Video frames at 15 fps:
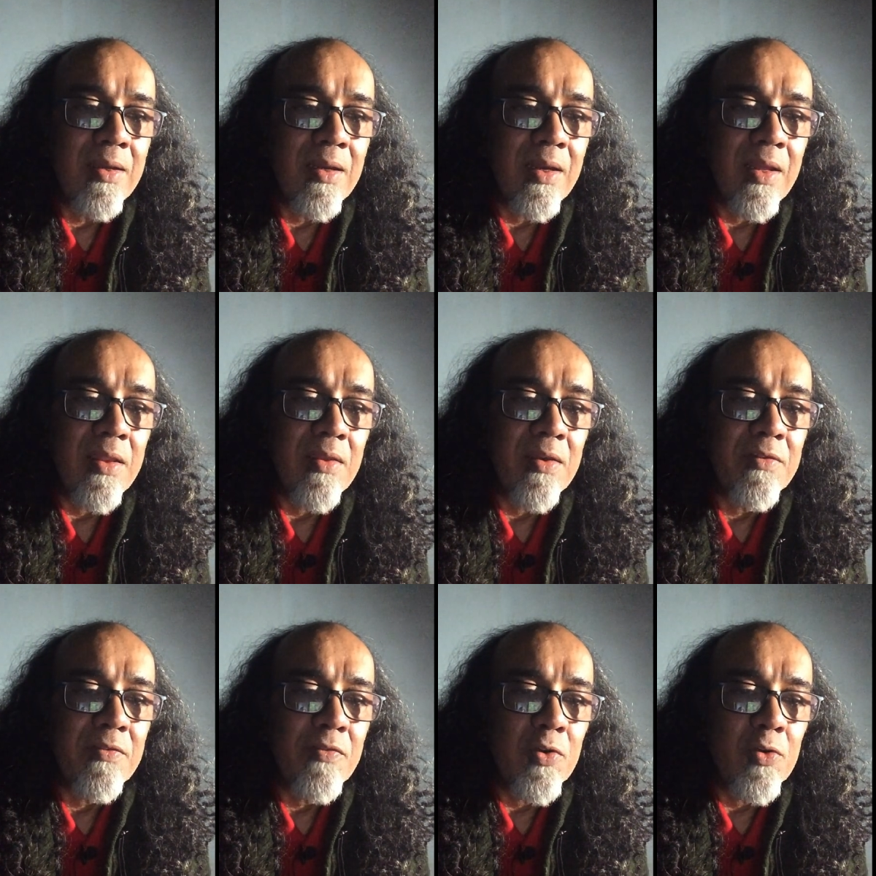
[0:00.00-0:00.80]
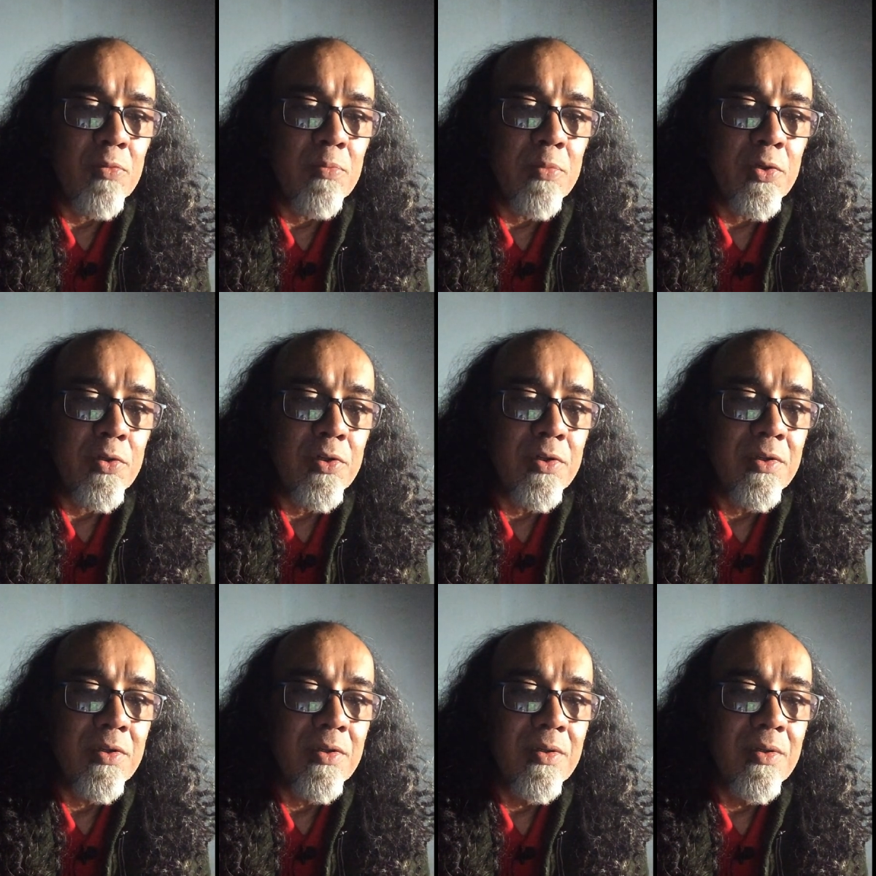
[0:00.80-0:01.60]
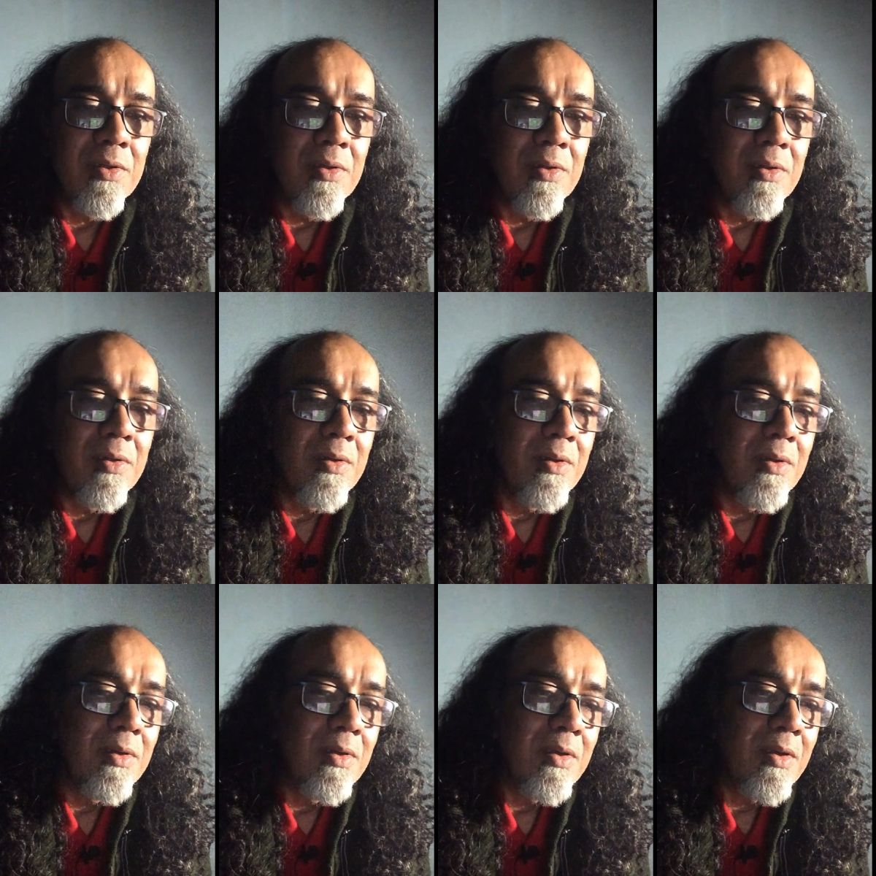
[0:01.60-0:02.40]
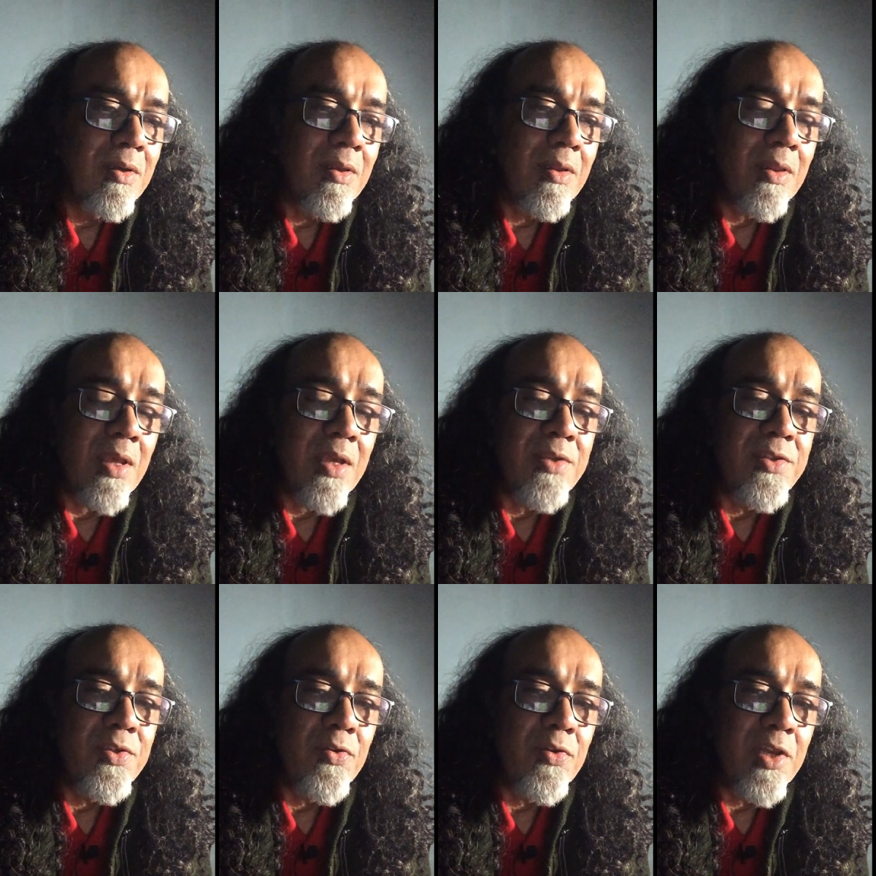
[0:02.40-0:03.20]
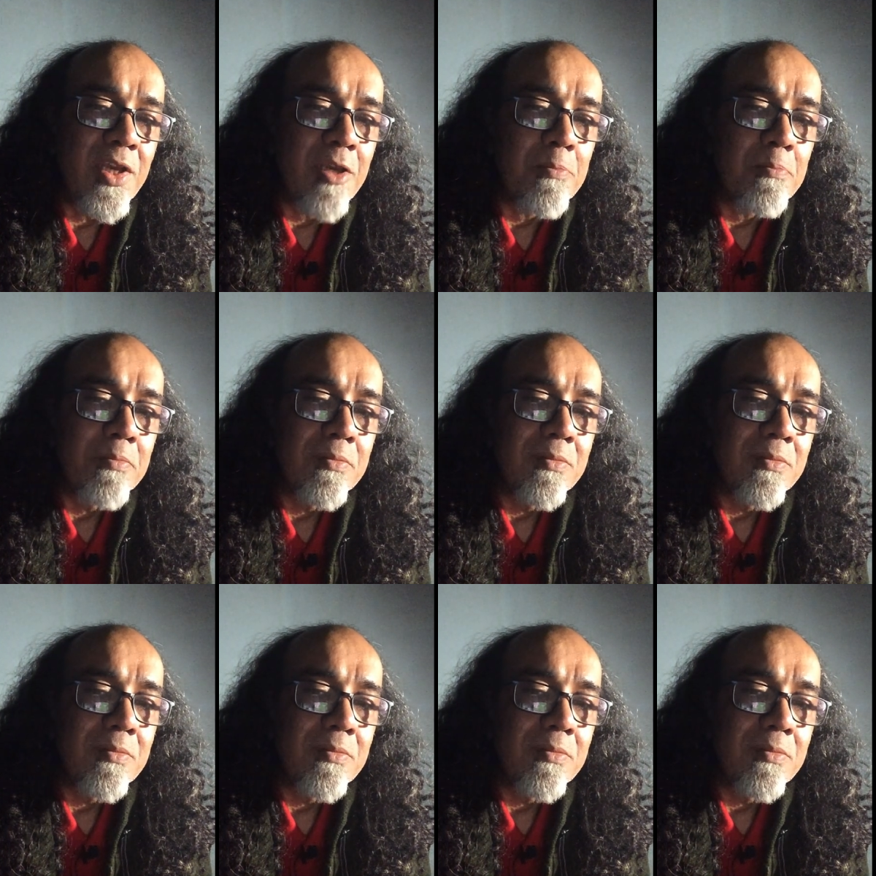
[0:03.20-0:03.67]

leather phone book, there's your name